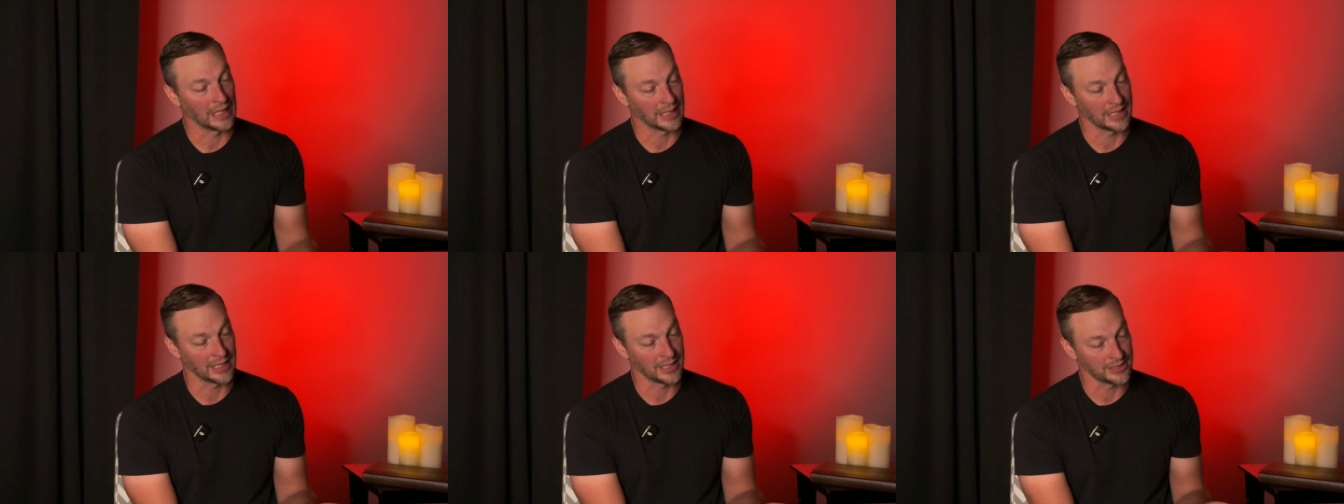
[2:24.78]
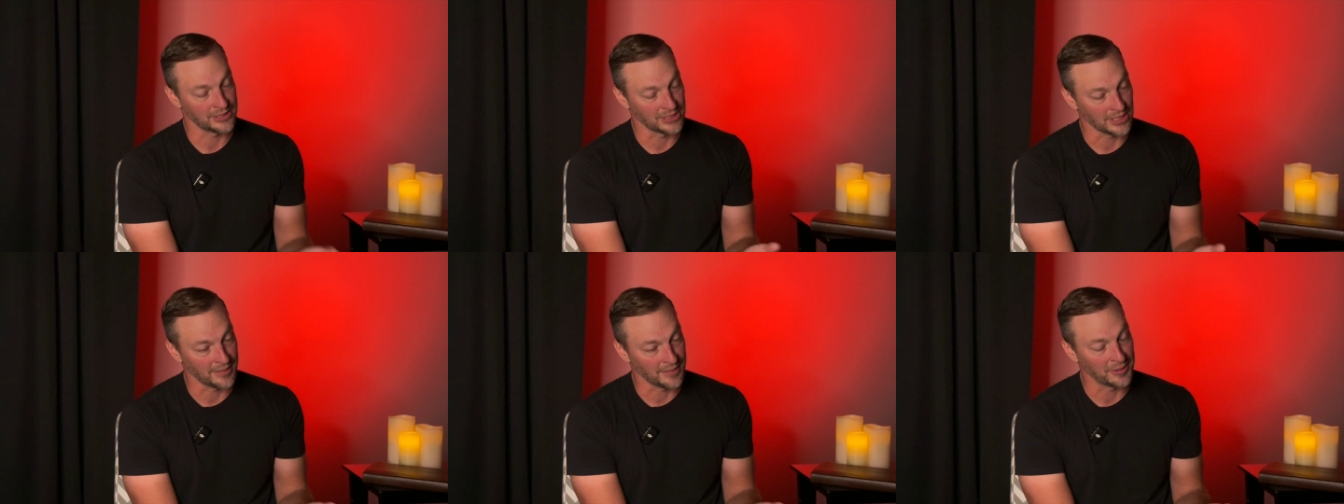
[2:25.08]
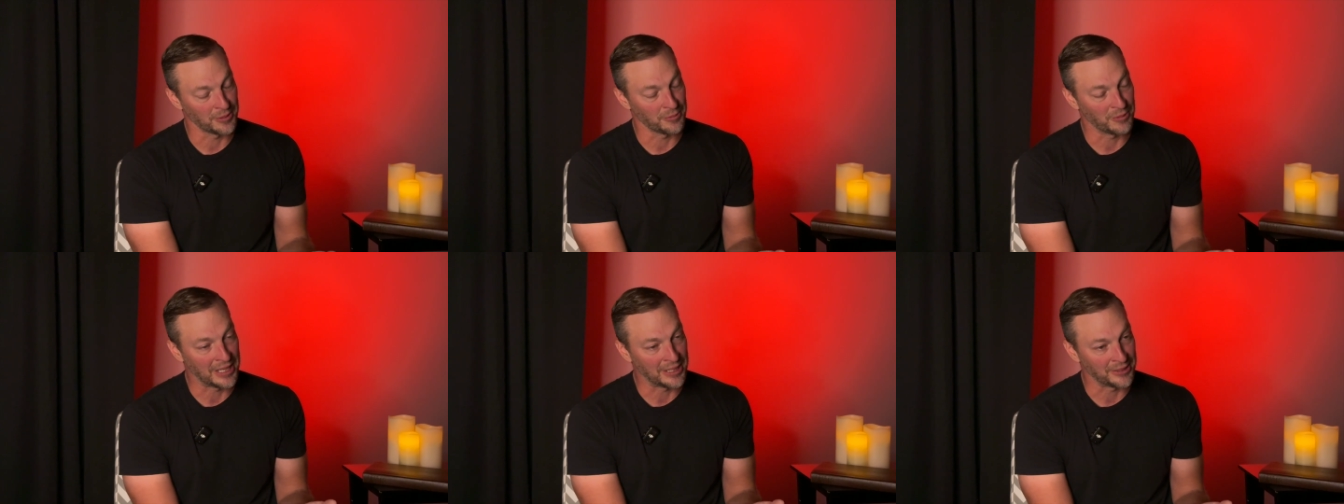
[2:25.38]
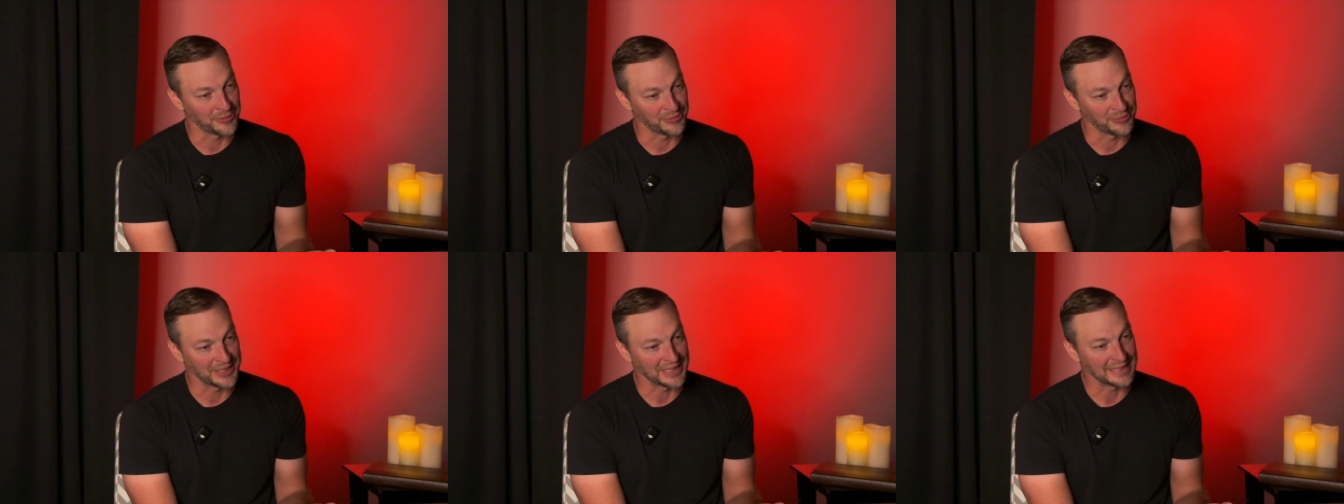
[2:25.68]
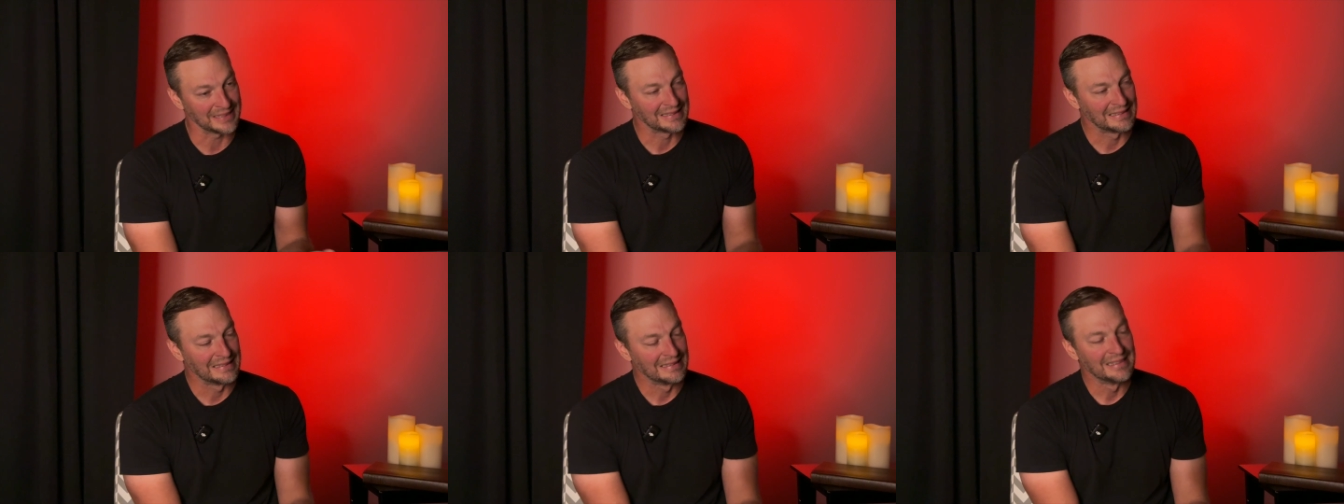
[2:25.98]
I got a job at Wild Wing,
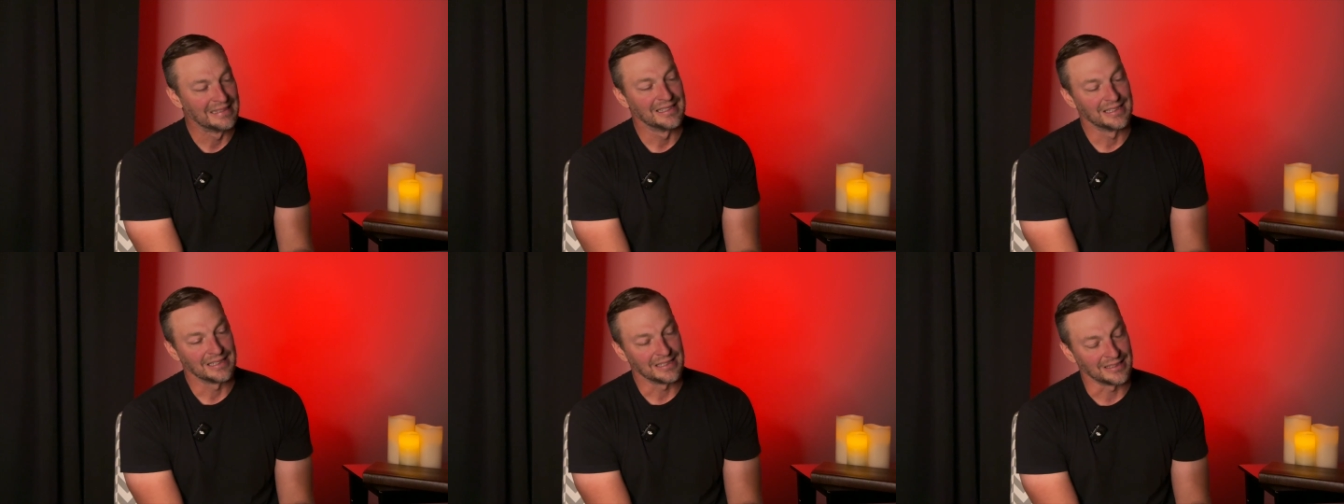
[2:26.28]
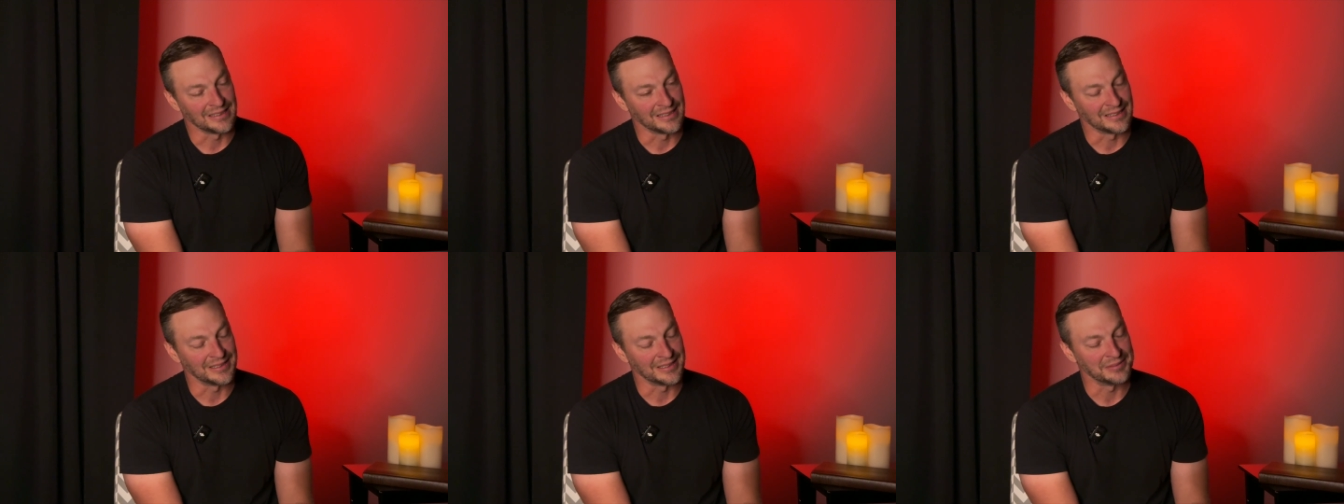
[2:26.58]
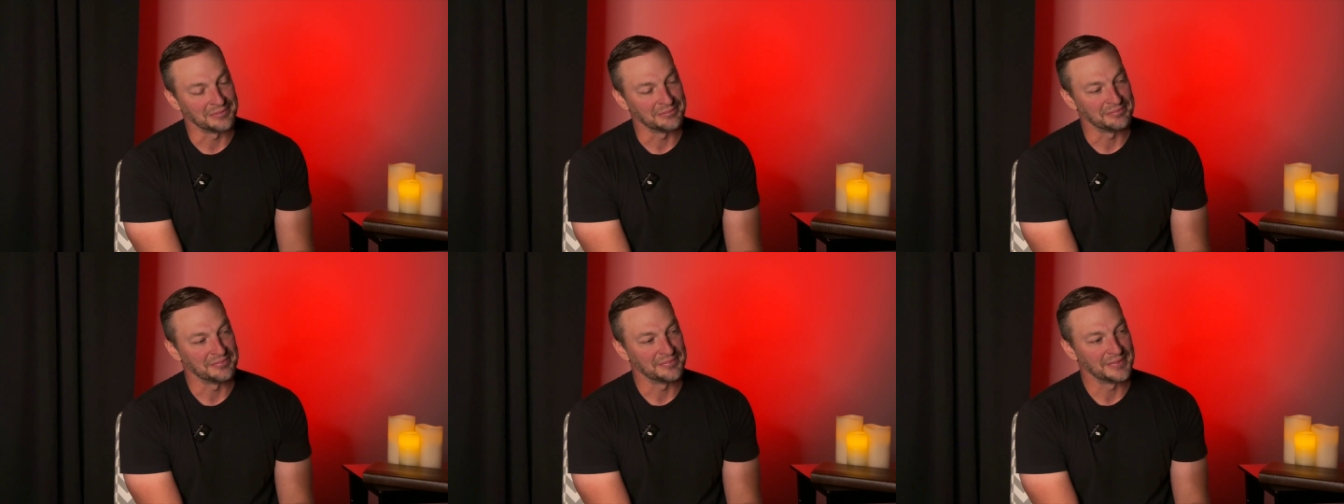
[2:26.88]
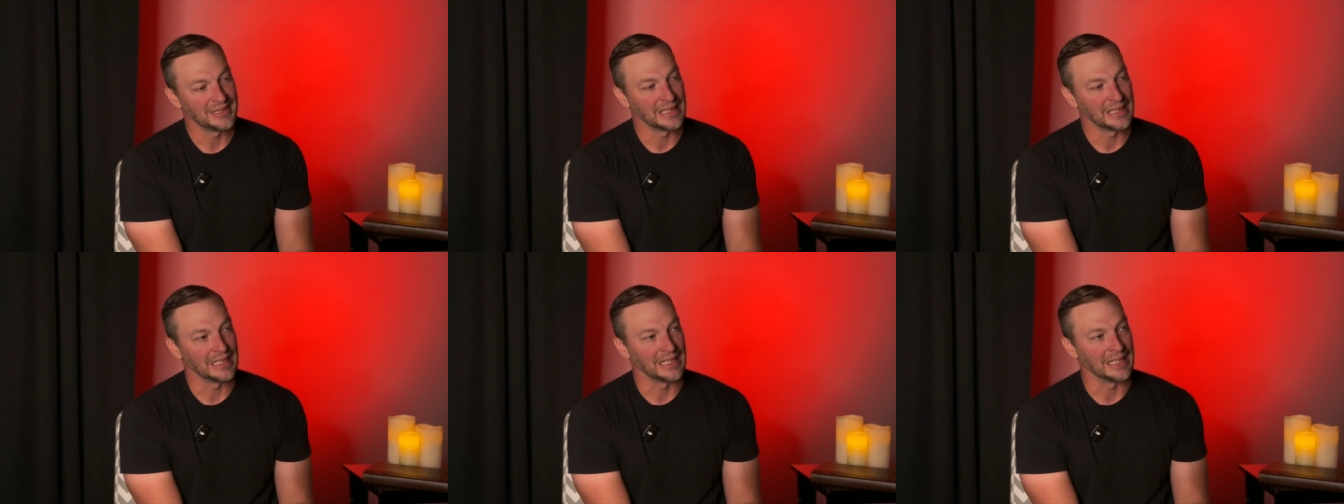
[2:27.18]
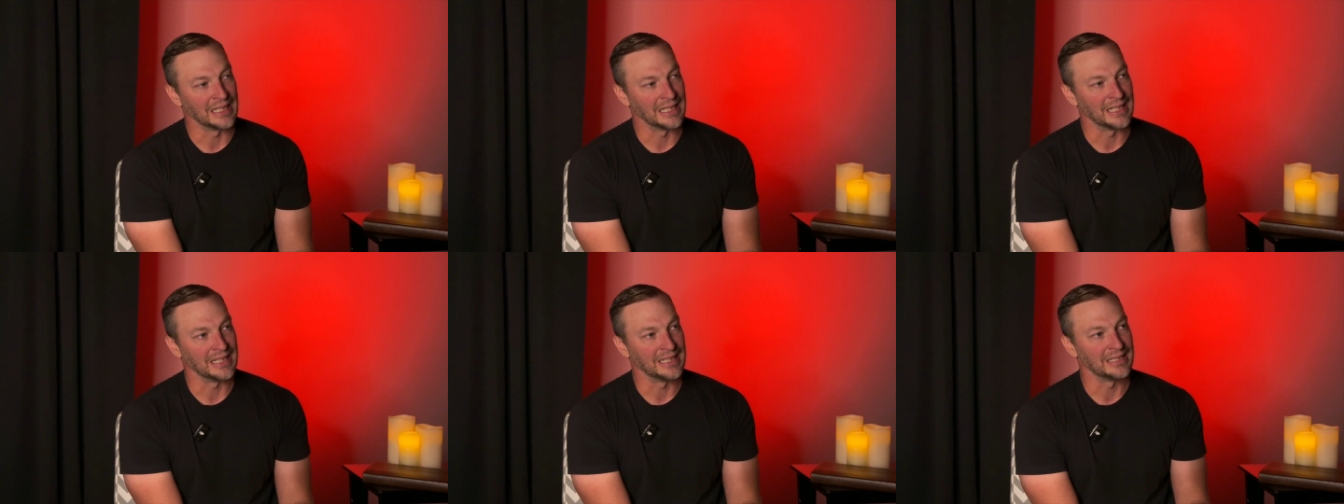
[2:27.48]

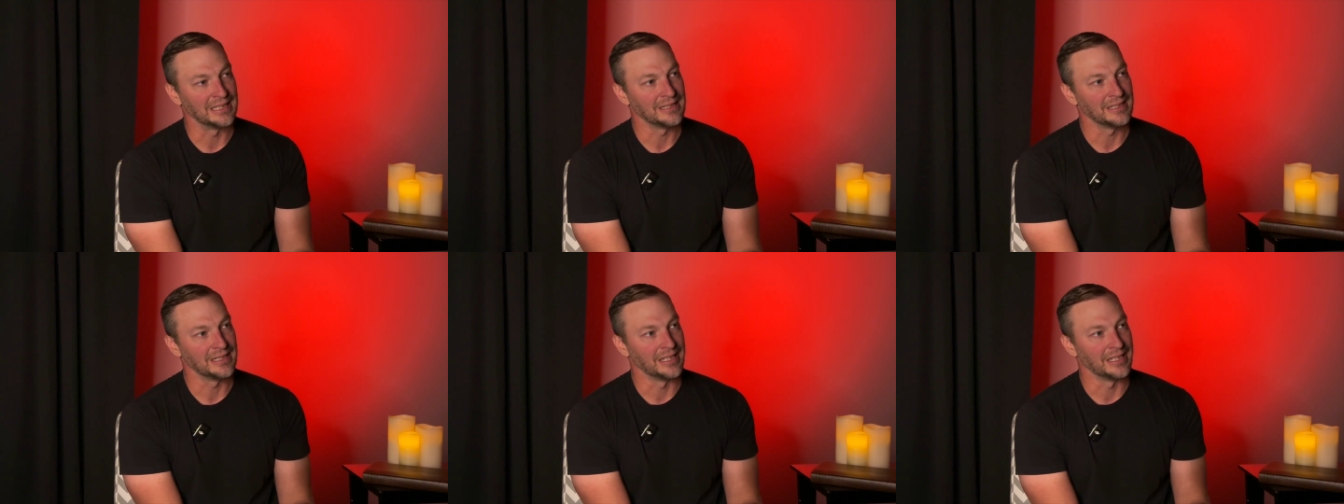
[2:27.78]
and